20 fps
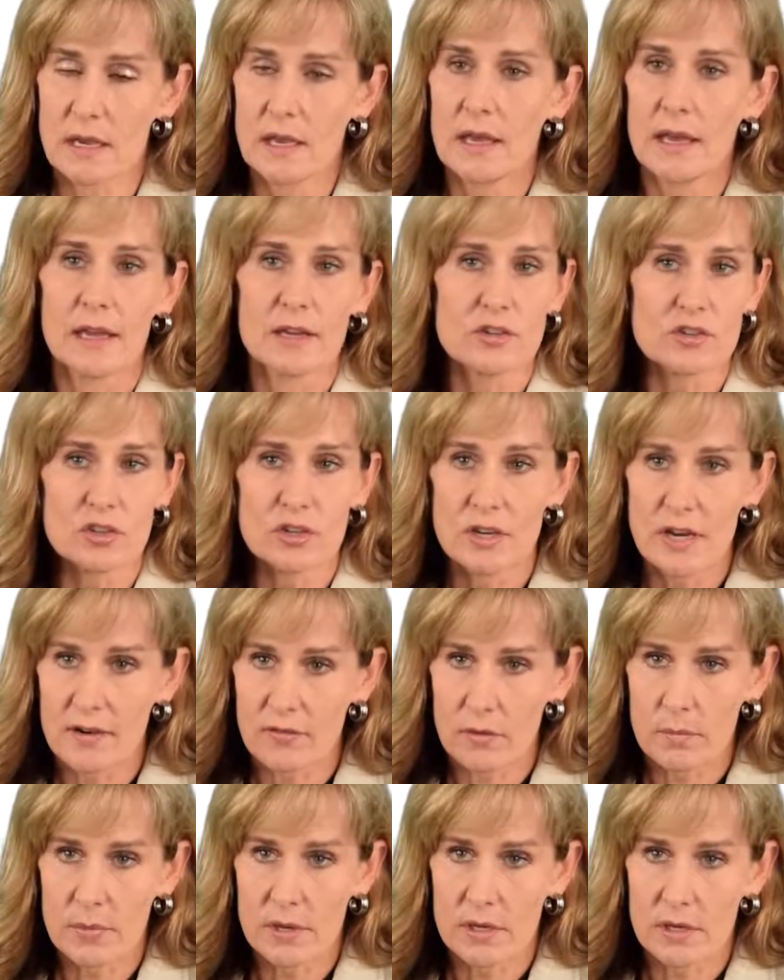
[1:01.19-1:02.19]
It should
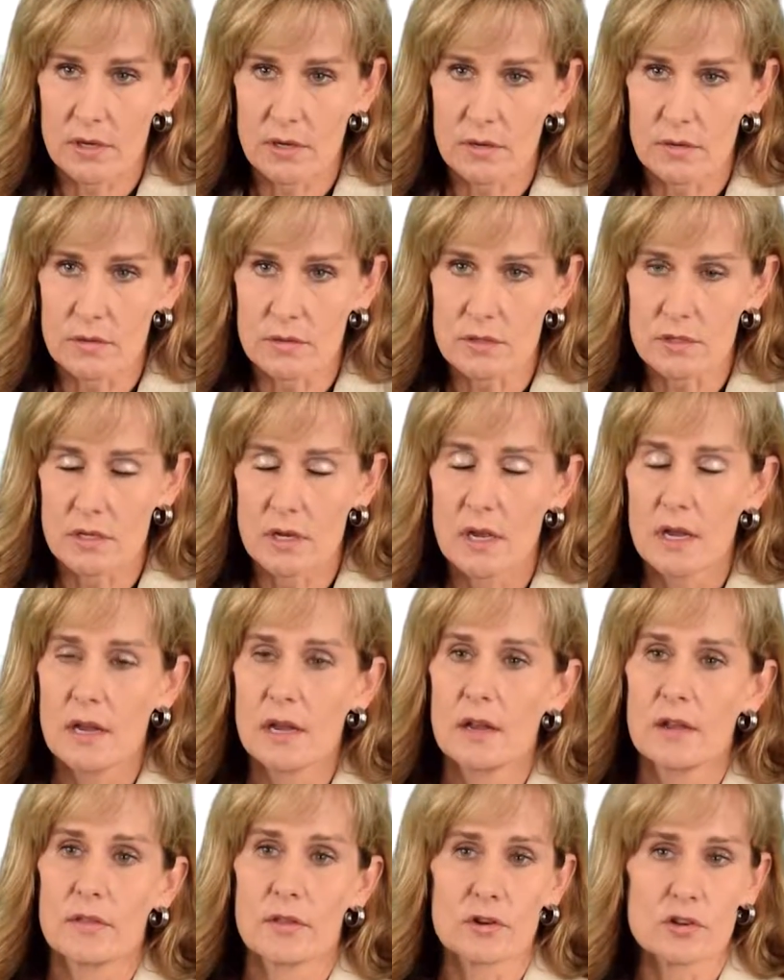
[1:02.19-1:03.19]
never be used.
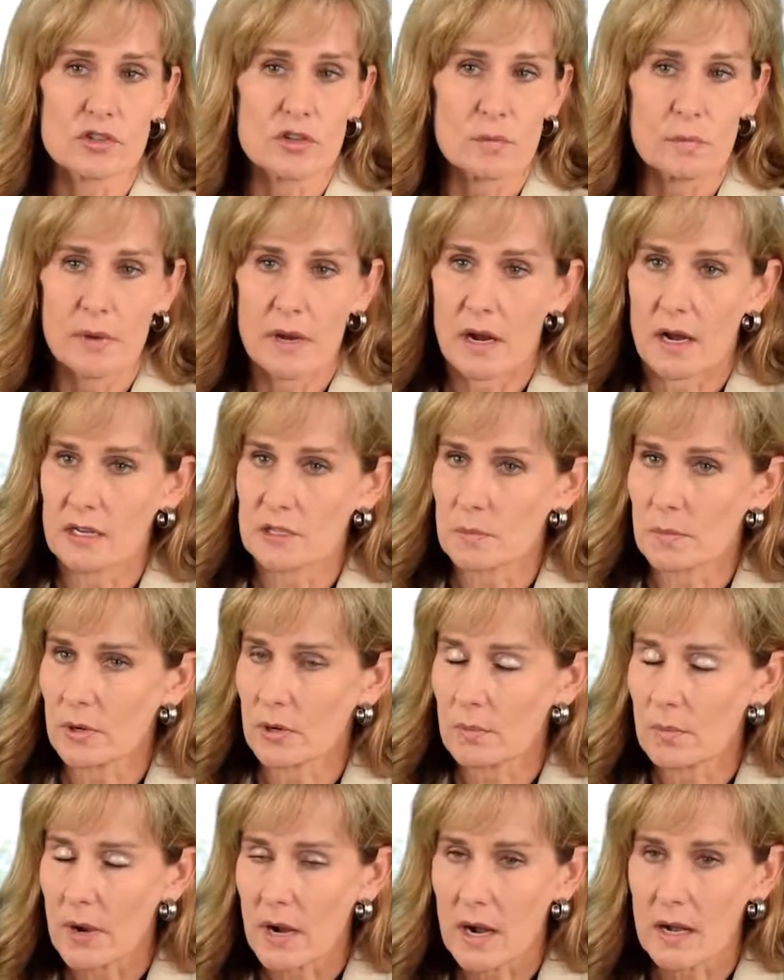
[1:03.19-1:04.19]
There should be
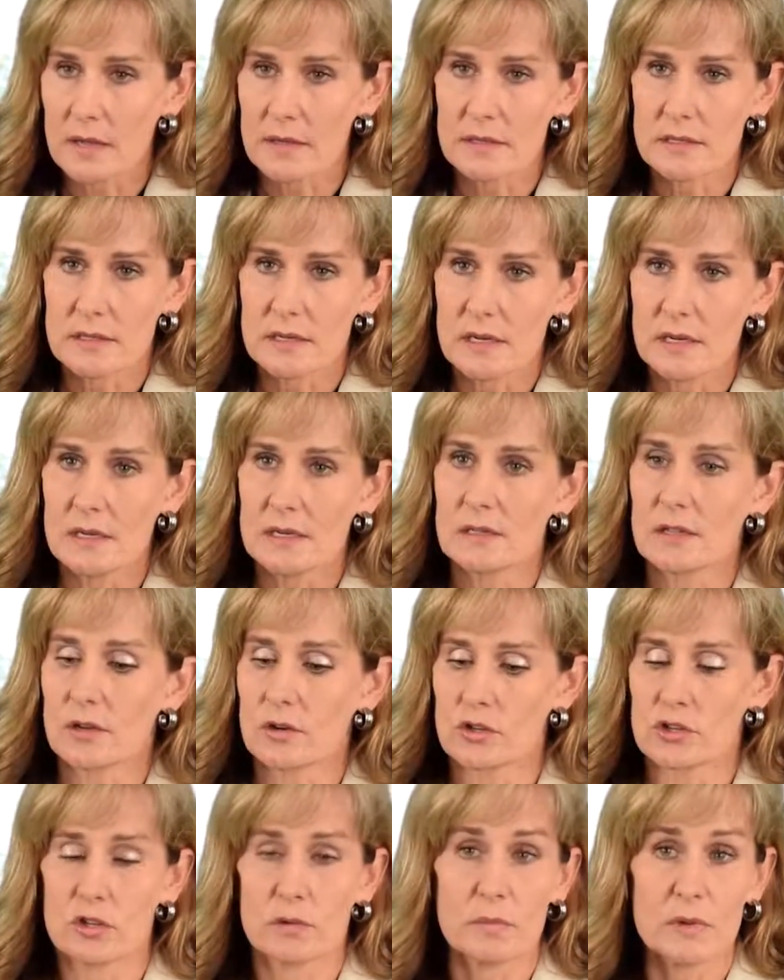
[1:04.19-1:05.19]
hospital policies,
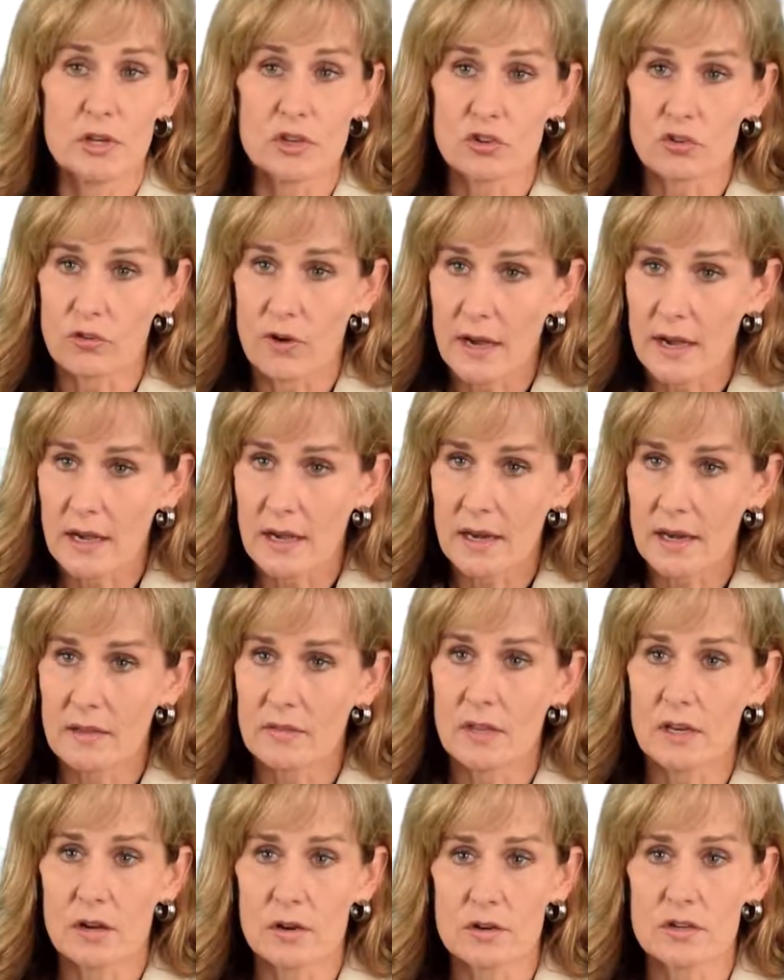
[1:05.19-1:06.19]
there should be training
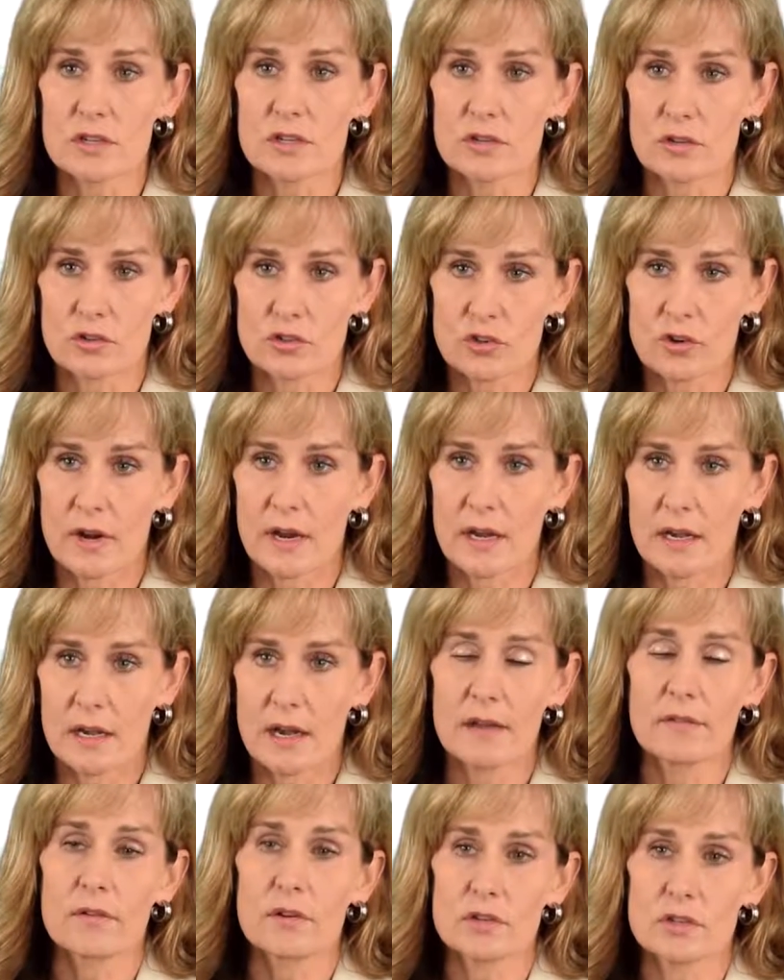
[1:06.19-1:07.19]
that nurses are trained
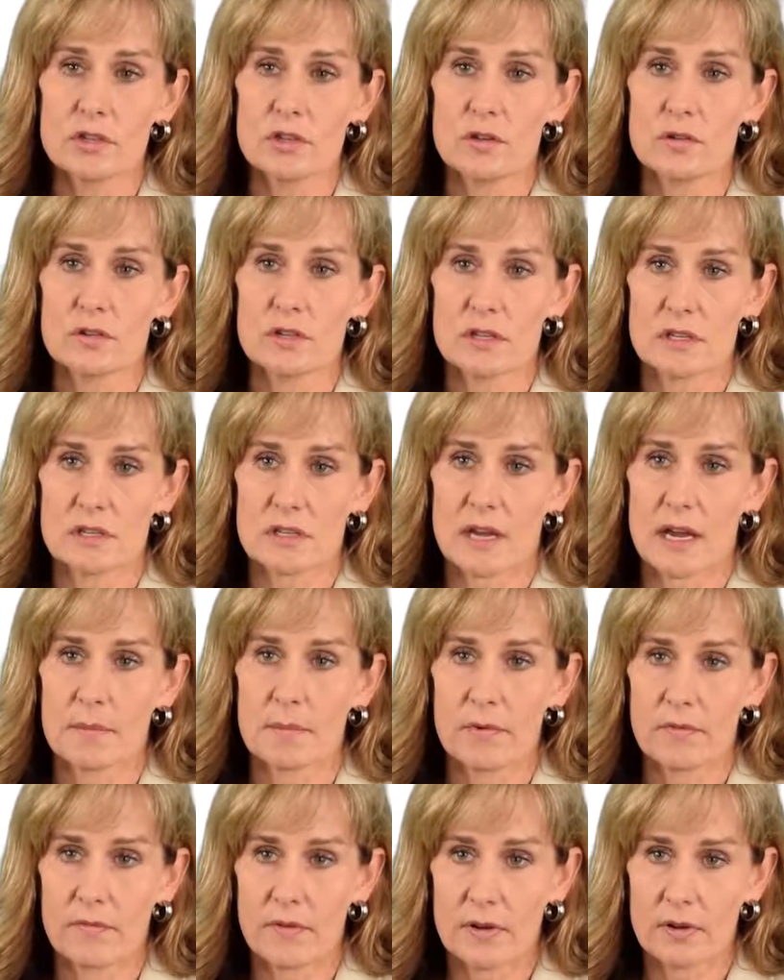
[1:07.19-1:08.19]
never to use this
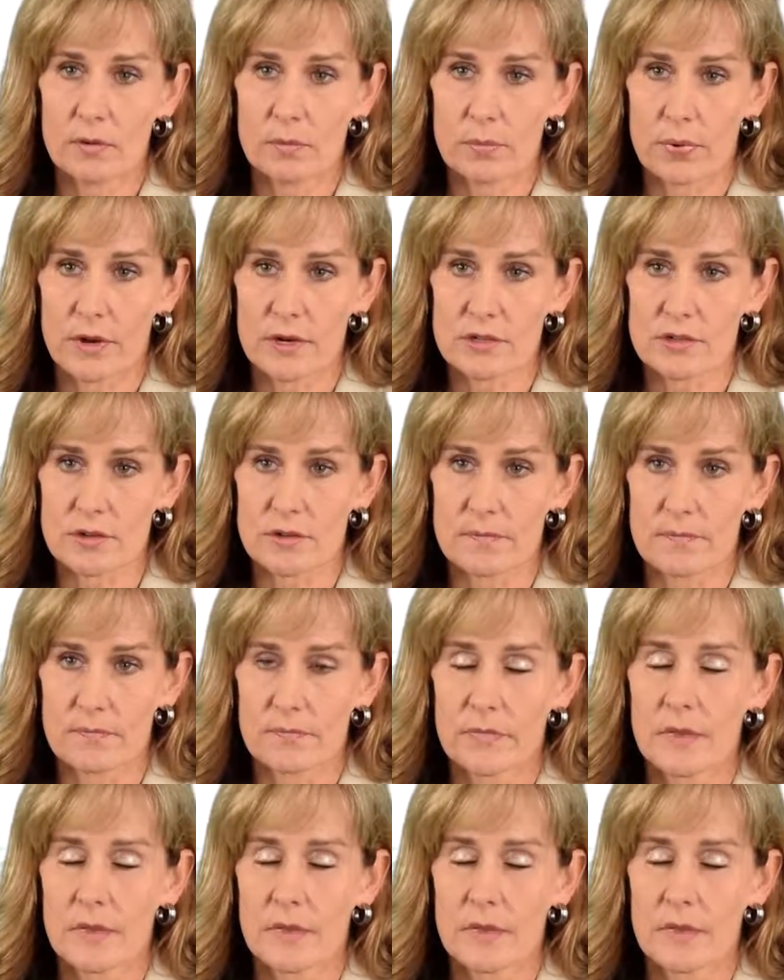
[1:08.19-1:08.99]
type of fundal pressure.